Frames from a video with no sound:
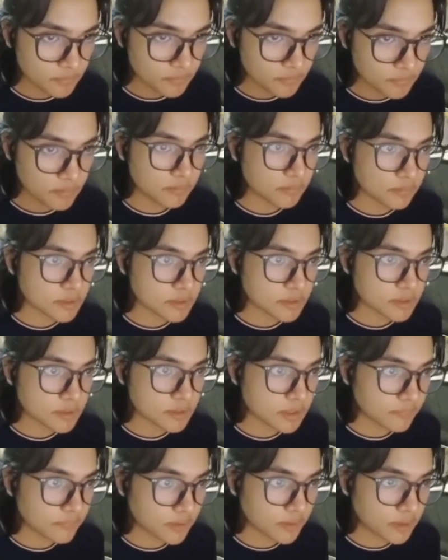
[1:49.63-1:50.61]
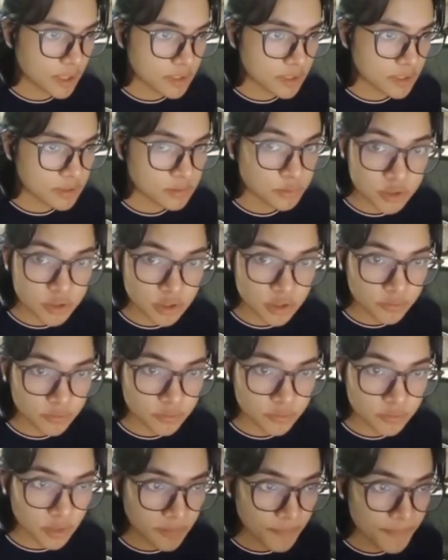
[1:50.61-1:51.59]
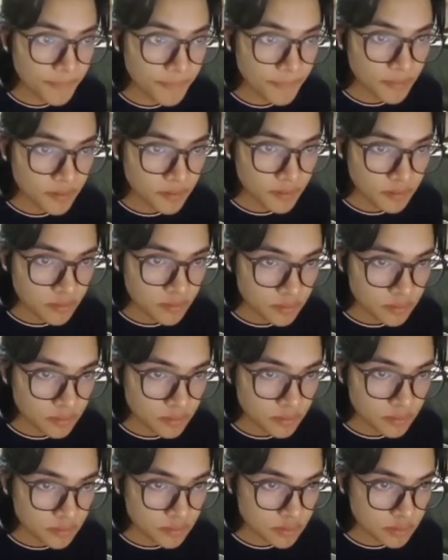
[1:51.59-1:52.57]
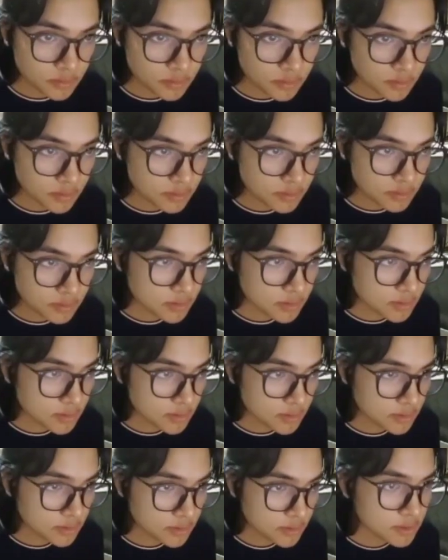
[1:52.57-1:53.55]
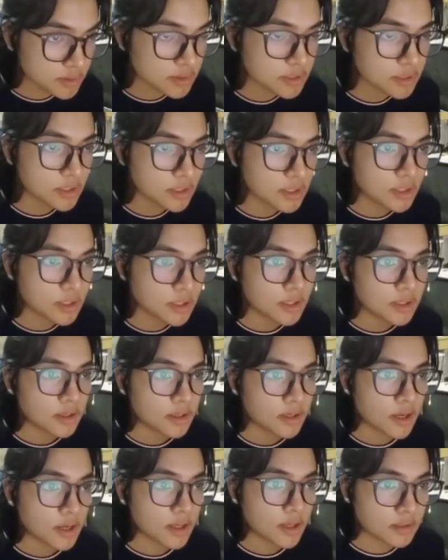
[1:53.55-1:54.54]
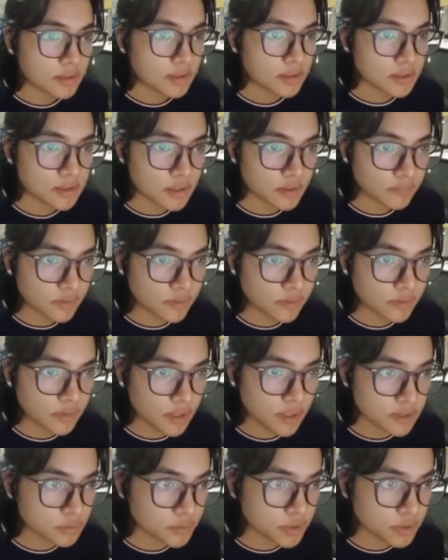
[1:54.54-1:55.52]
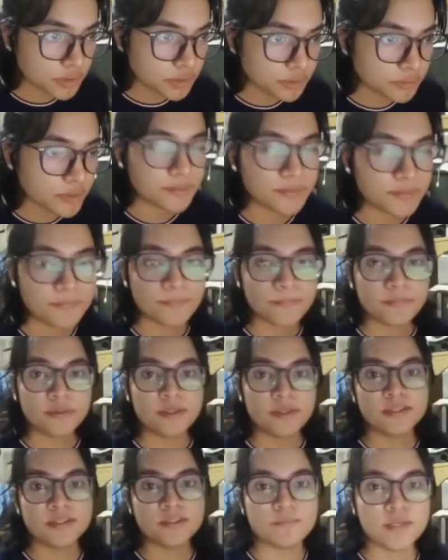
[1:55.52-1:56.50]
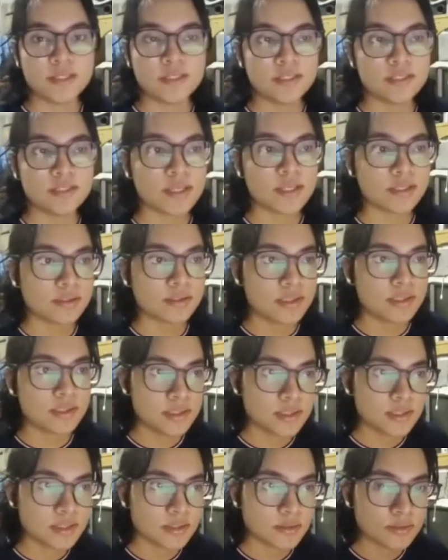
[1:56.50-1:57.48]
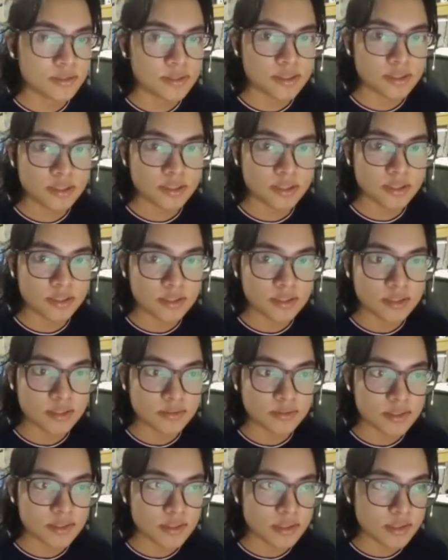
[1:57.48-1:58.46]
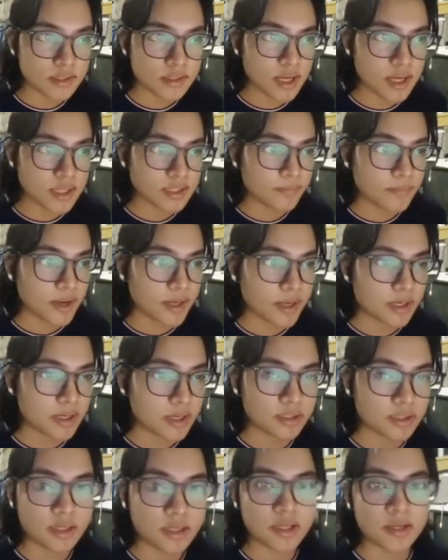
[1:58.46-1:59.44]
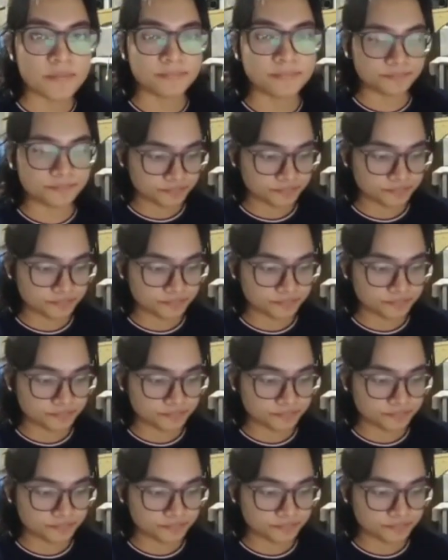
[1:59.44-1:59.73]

This level has 2 children, so yes, and this level has 2 children. This means that this is considered as a binary tree.